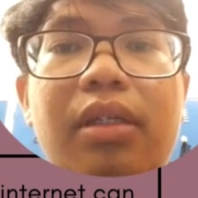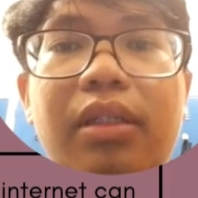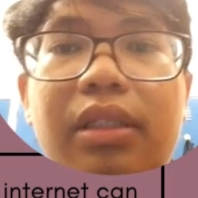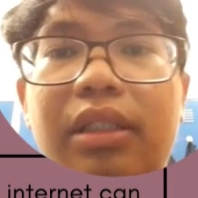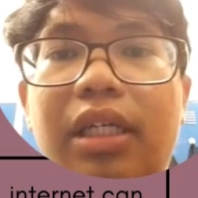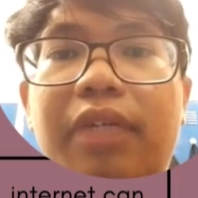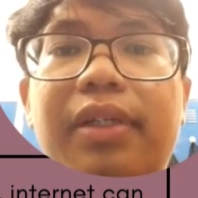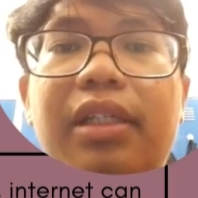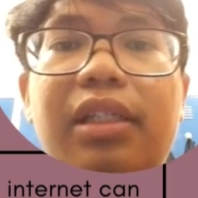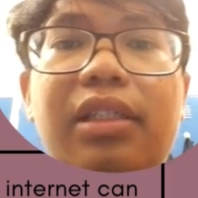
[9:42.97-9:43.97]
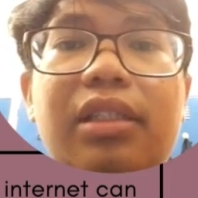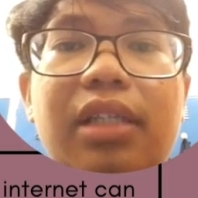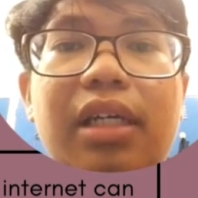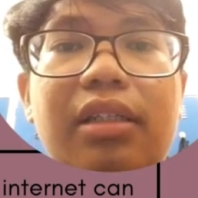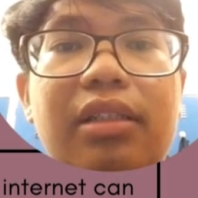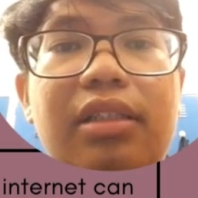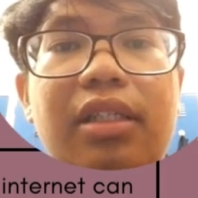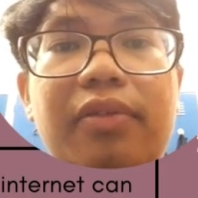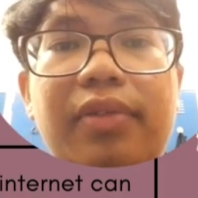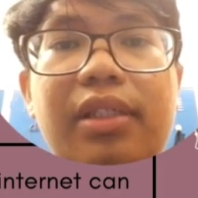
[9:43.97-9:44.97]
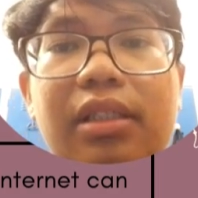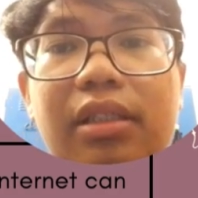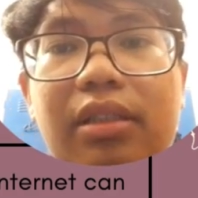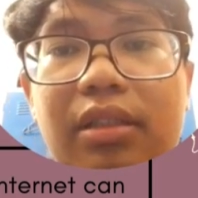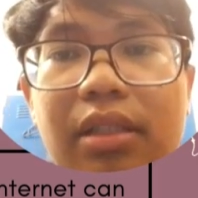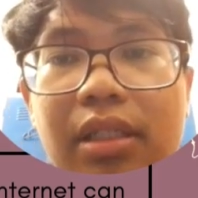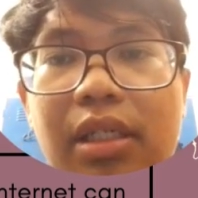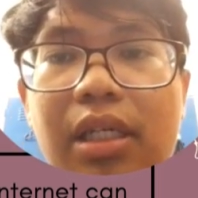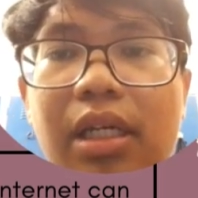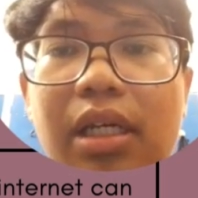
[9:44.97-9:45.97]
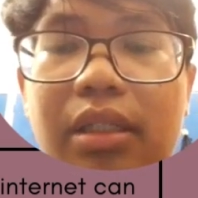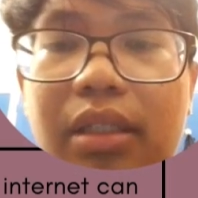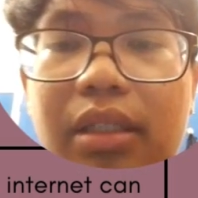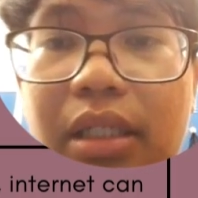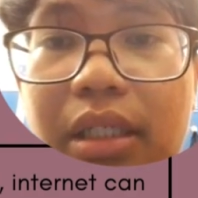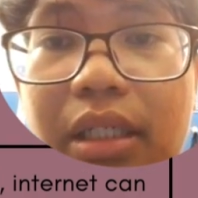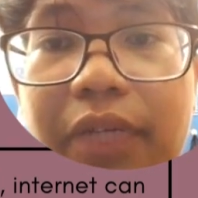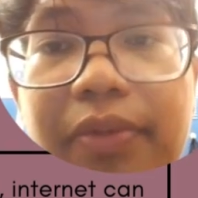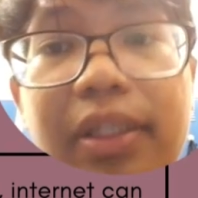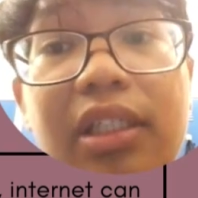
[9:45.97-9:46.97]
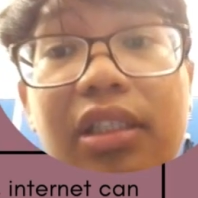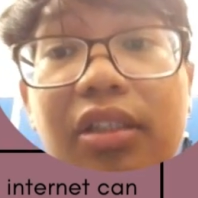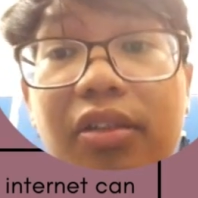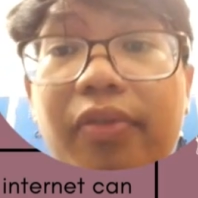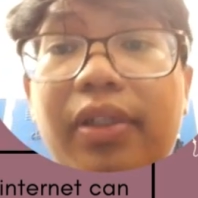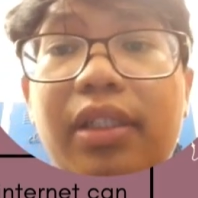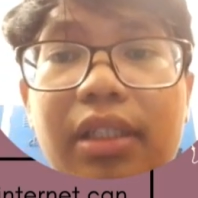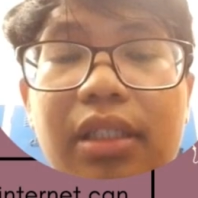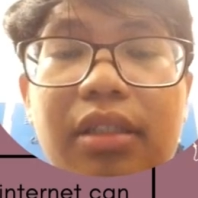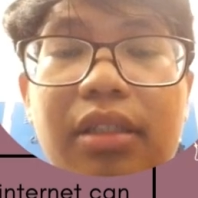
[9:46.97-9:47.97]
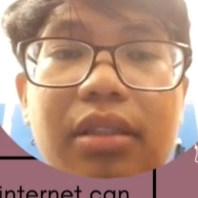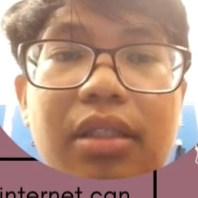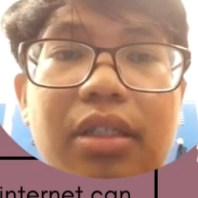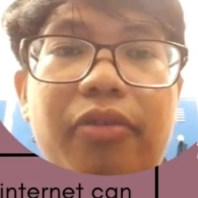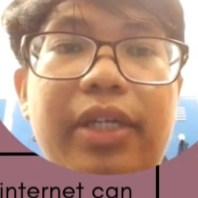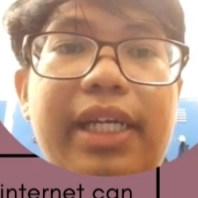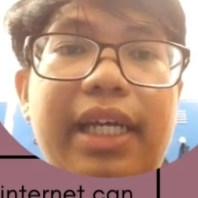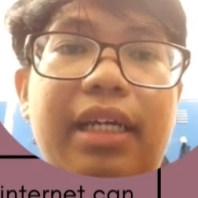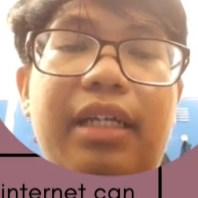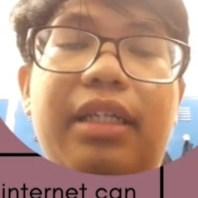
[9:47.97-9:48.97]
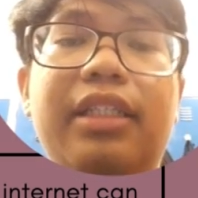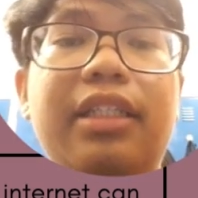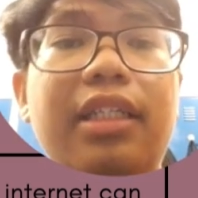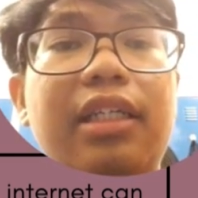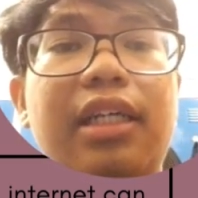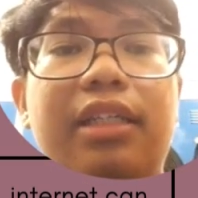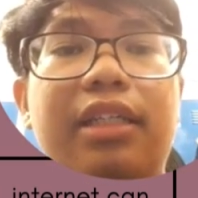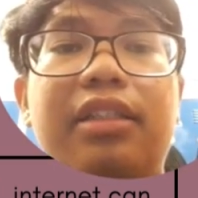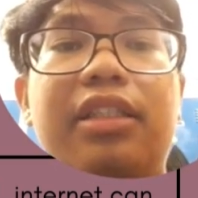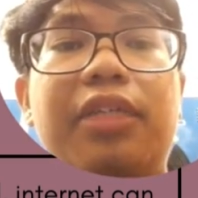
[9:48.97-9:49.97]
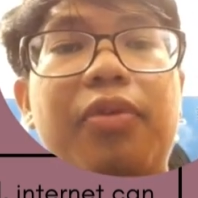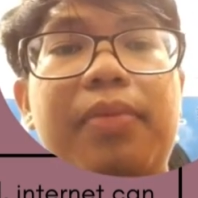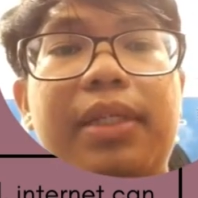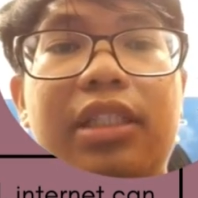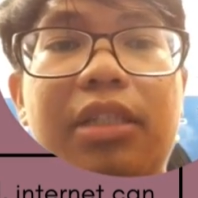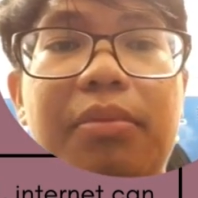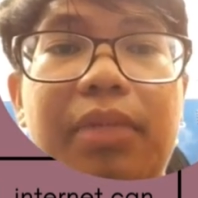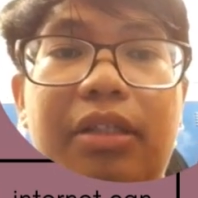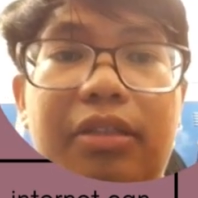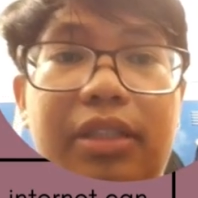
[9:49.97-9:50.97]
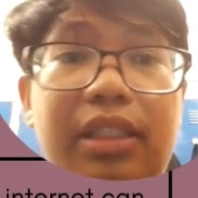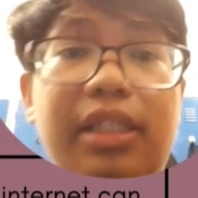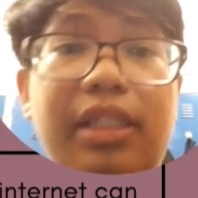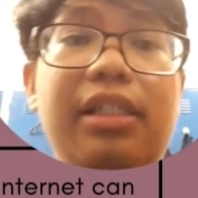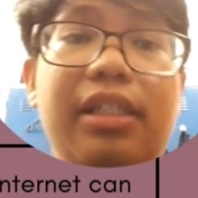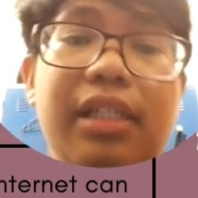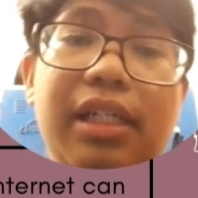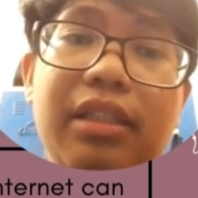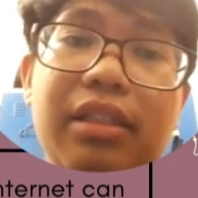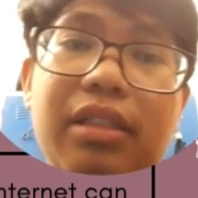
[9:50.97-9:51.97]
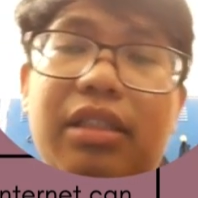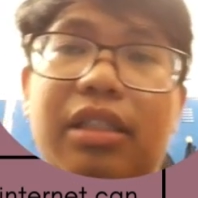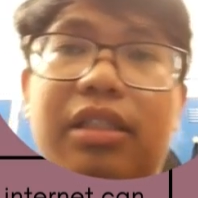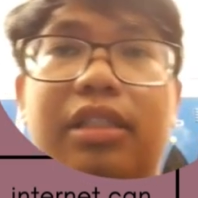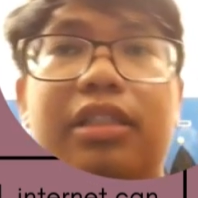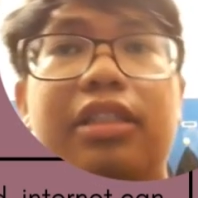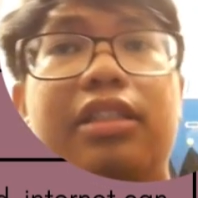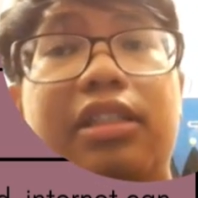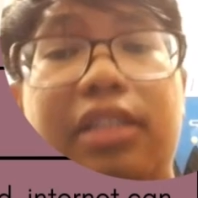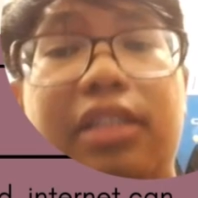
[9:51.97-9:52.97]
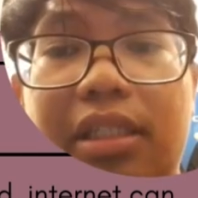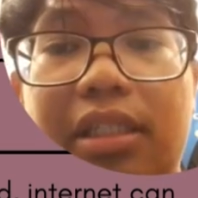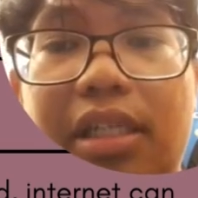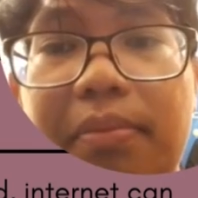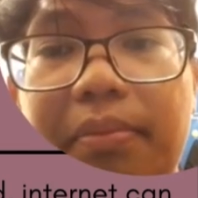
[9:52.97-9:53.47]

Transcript: The advantages and disadvantages. Advantages of Internet. We can easily access information by using the Internet, such as researching them.